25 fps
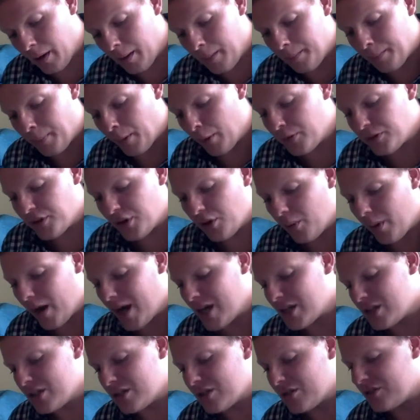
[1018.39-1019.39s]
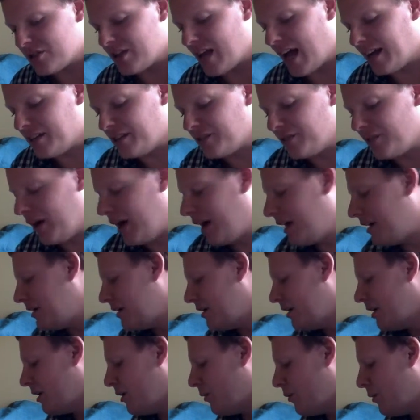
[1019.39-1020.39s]
both equations are satisfied
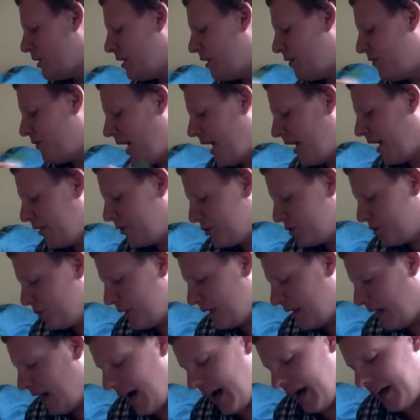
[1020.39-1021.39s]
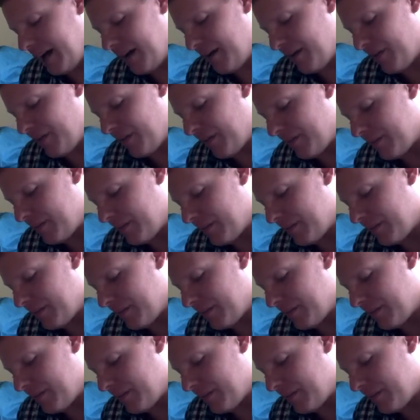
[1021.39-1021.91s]
with the values we got of